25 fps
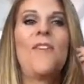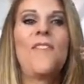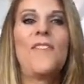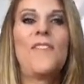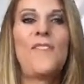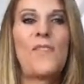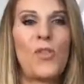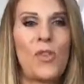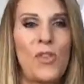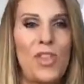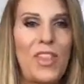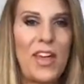
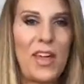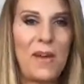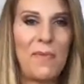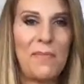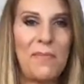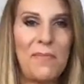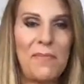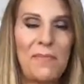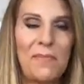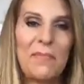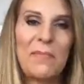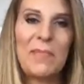for them,
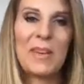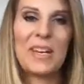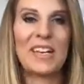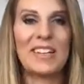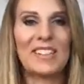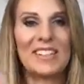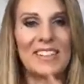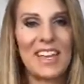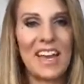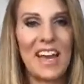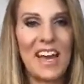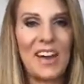
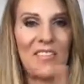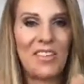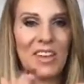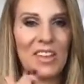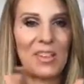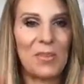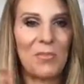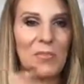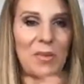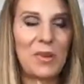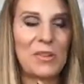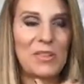because they have
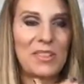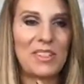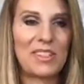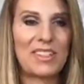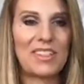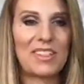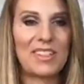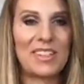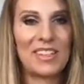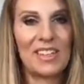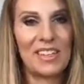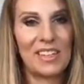other
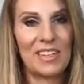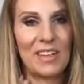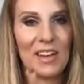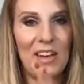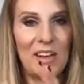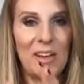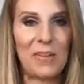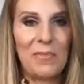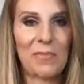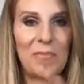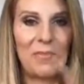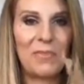posts
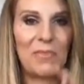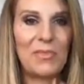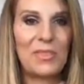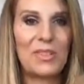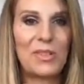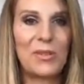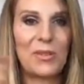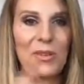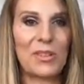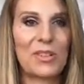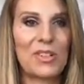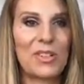
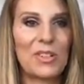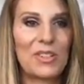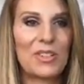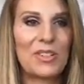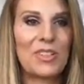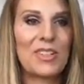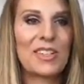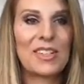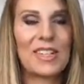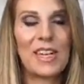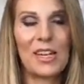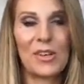
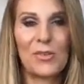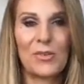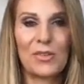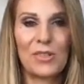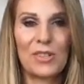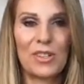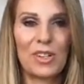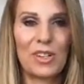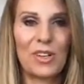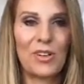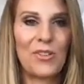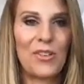scheduled
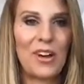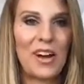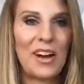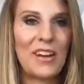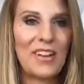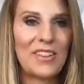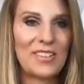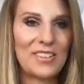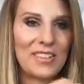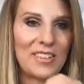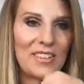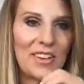to go
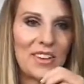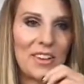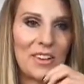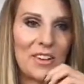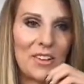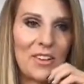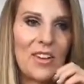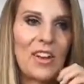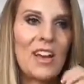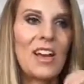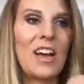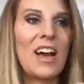out.
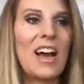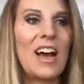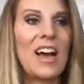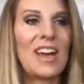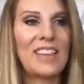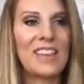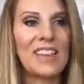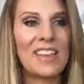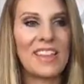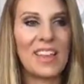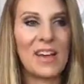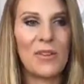So I
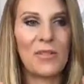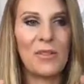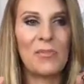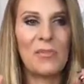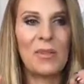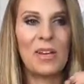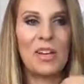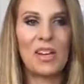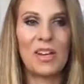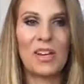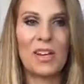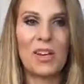think that would
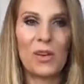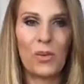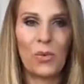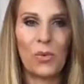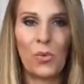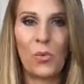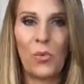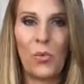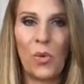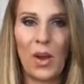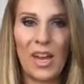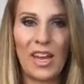be a
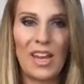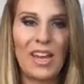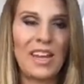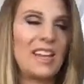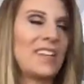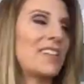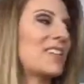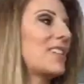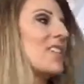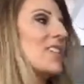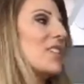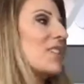good
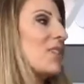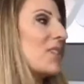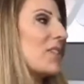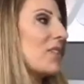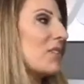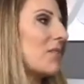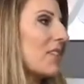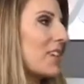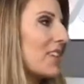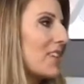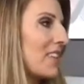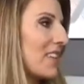way to do
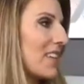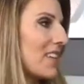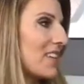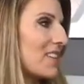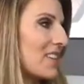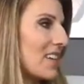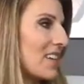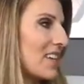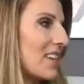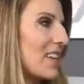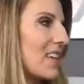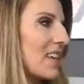it. What do you think,
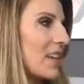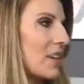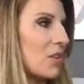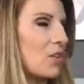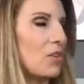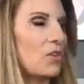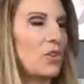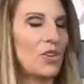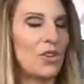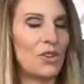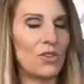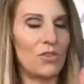Jenny? Like,
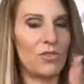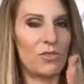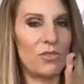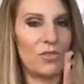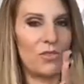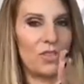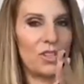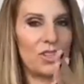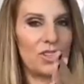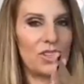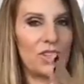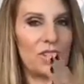you know,
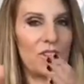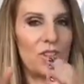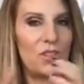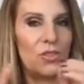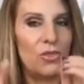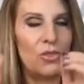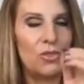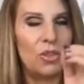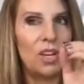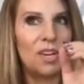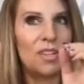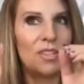just
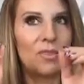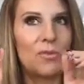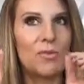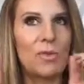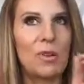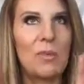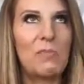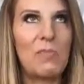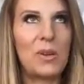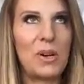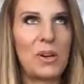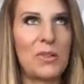you guys
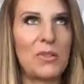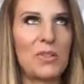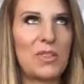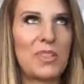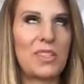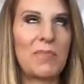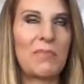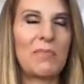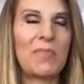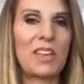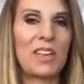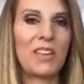repost
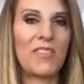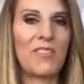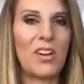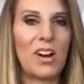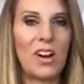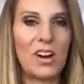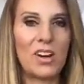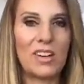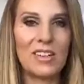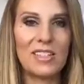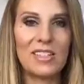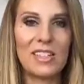something of
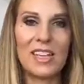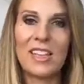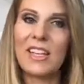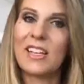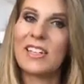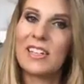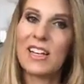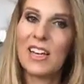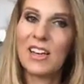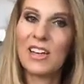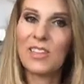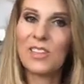ours and
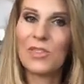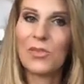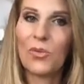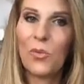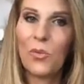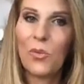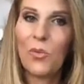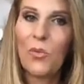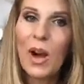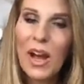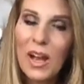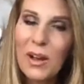then tell us
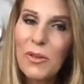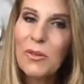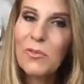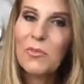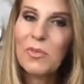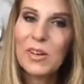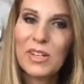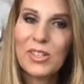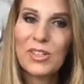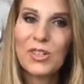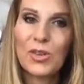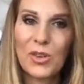why it would
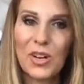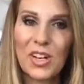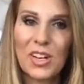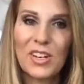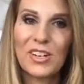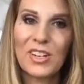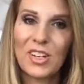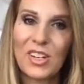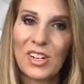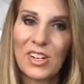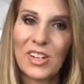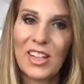bring joy
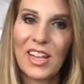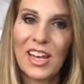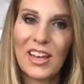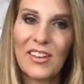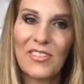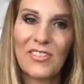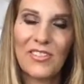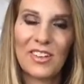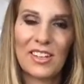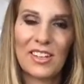into your life.